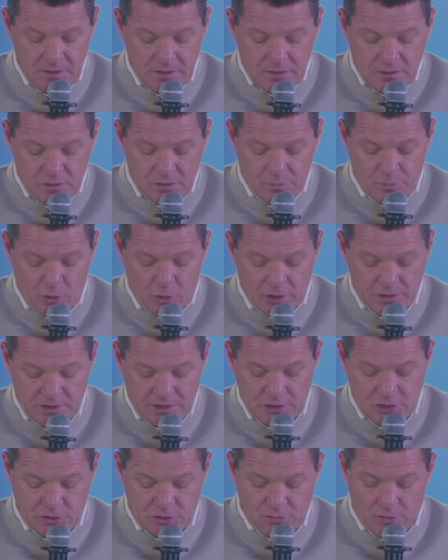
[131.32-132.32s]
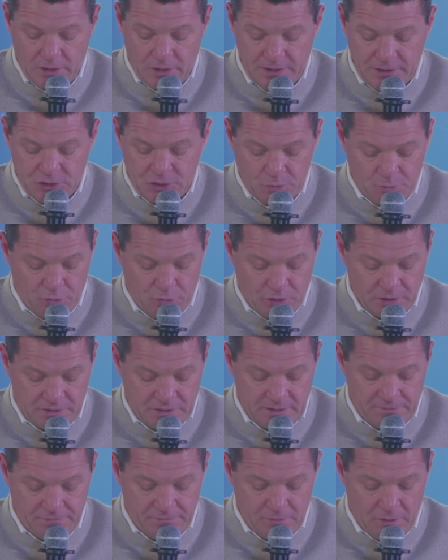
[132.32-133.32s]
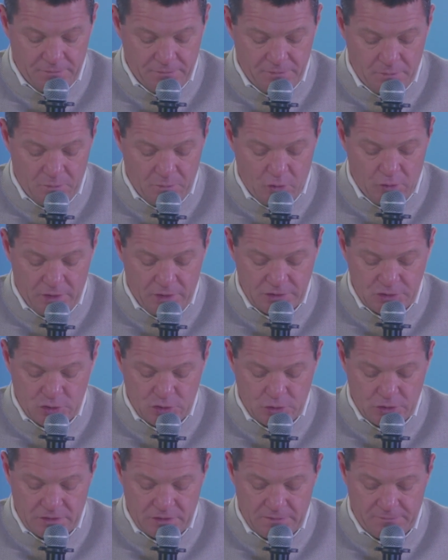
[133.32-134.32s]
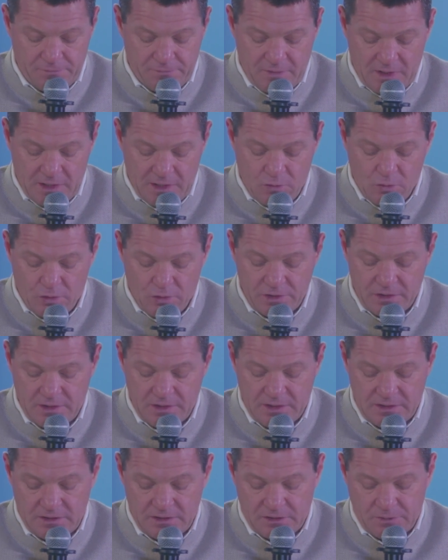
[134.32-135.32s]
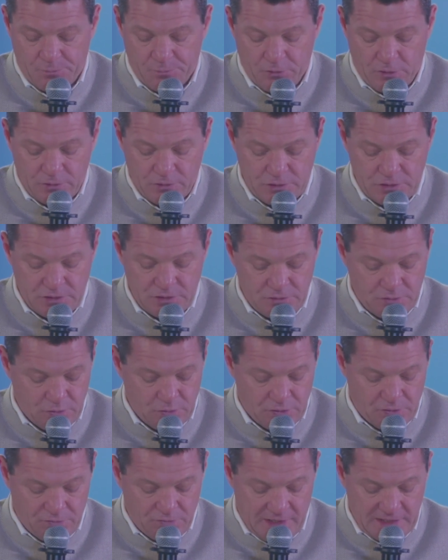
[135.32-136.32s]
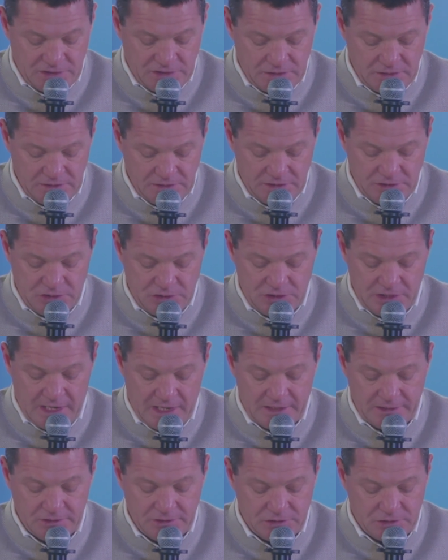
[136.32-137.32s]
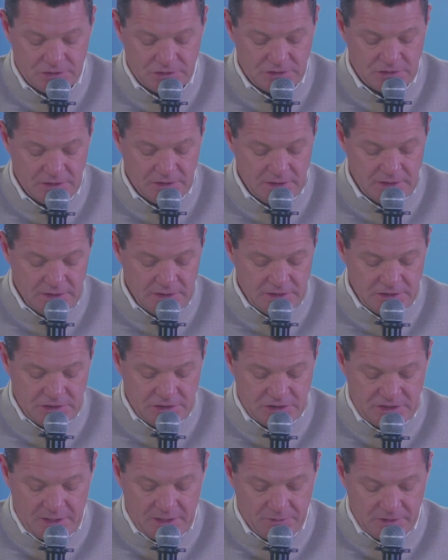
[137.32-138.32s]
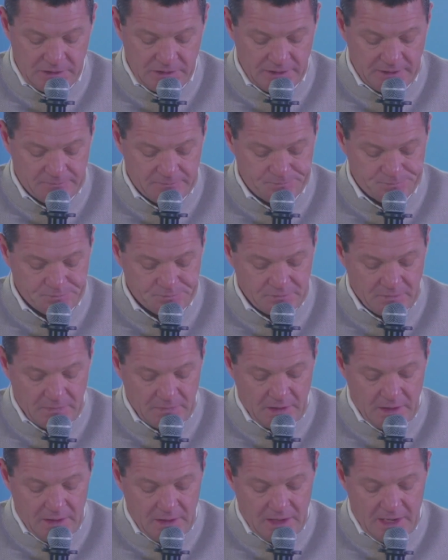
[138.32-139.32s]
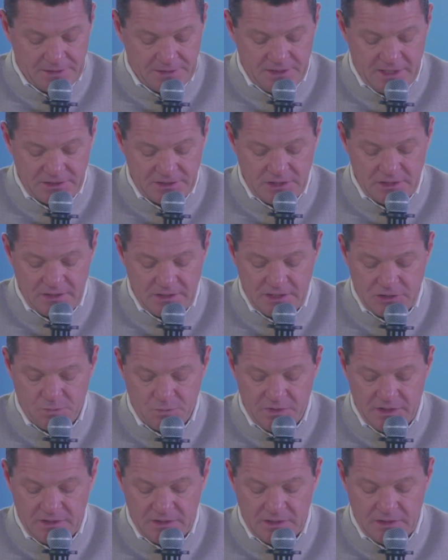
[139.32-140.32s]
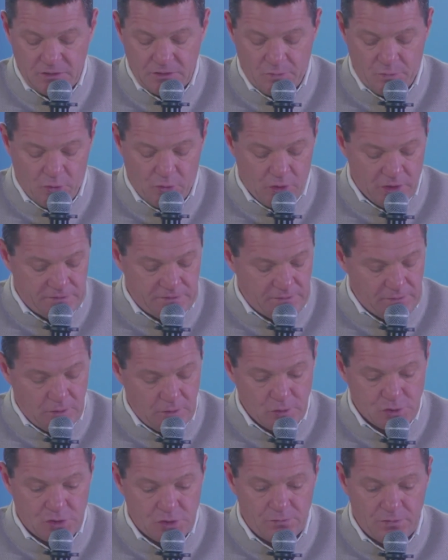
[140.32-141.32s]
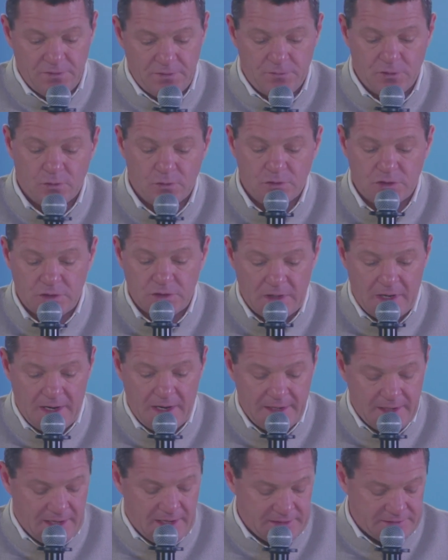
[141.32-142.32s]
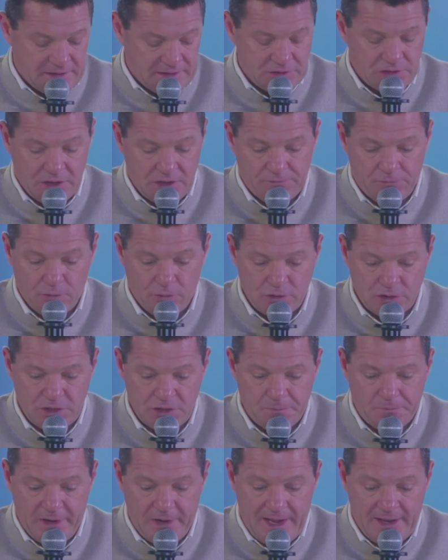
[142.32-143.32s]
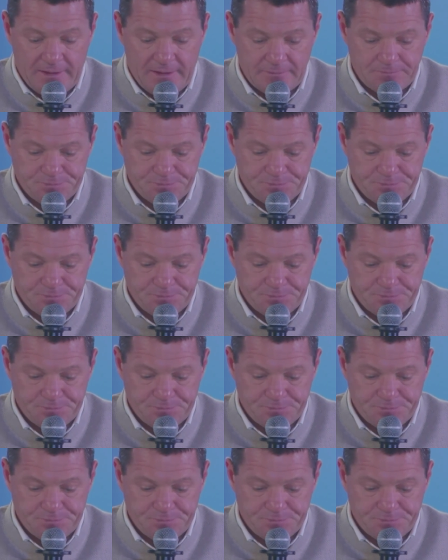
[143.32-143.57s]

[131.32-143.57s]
The board is strongly supportive of a more assertive and coordinated approach to address these challenges systemically. At yesterday's meeting, the board also reviewed IATA's advocacy plan